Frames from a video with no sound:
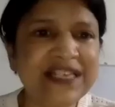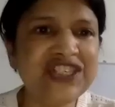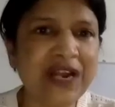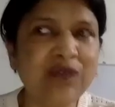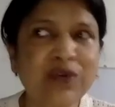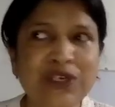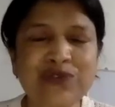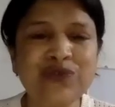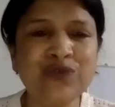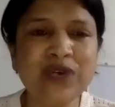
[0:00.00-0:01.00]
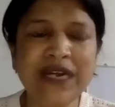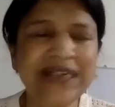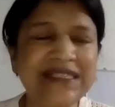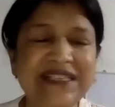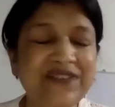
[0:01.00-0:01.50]
English around you,
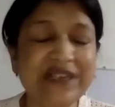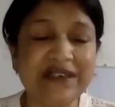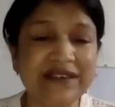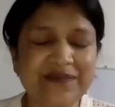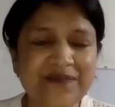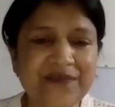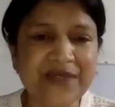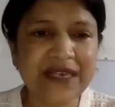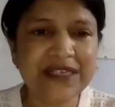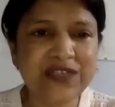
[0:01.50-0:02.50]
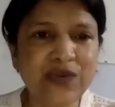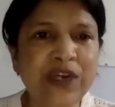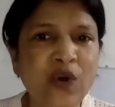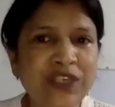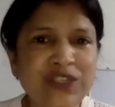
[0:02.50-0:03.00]
it's difficult. So
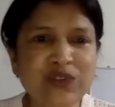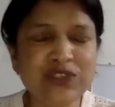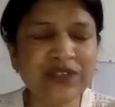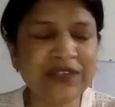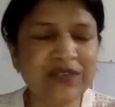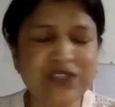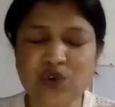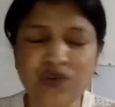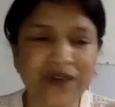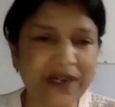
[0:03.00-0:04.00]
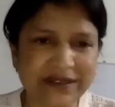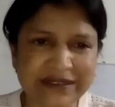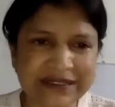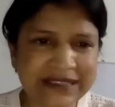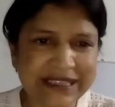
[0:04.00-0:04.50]
in college also, there was no one.
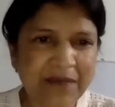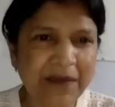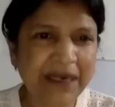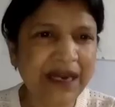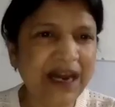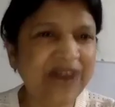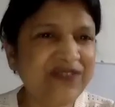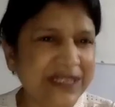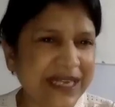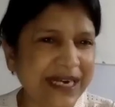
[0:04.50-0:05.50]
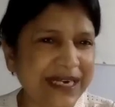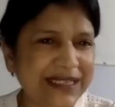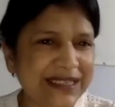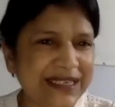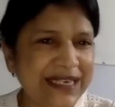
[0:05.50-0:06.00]
But after
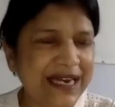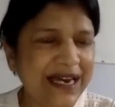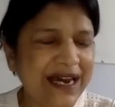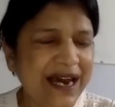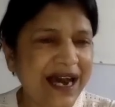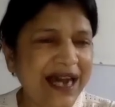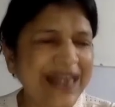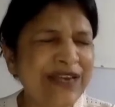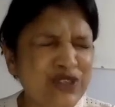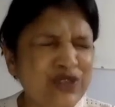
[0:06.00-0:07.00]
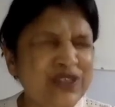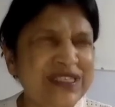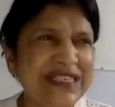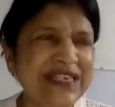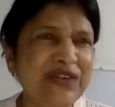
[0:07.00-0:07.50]
that, I used to
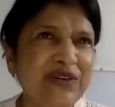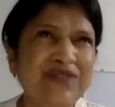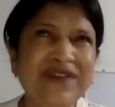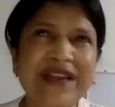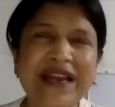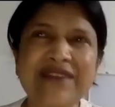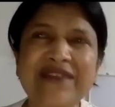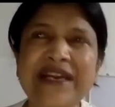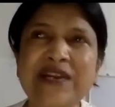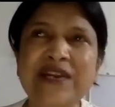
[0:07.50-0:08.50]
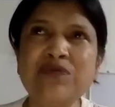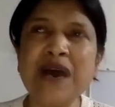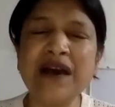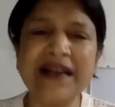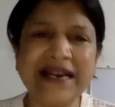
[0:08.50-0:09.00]
see, when I went to
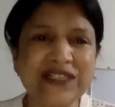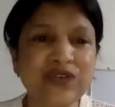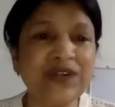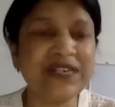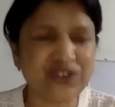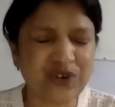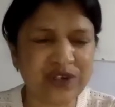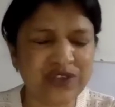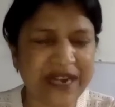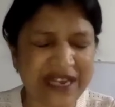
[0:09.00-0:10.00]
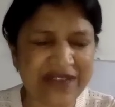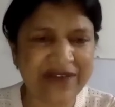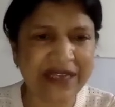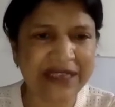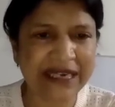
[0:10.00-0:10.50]
markets or restaurants or
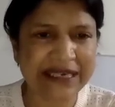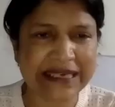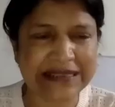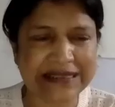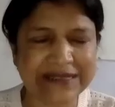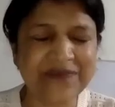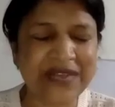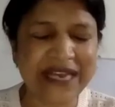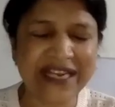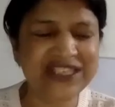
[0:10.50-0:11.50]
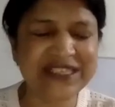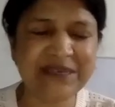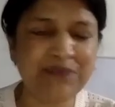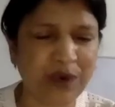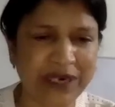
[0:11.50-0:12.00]
anywhere, that yes, English is
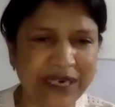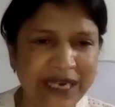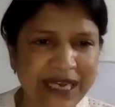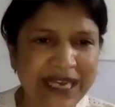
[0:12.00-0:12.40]
important.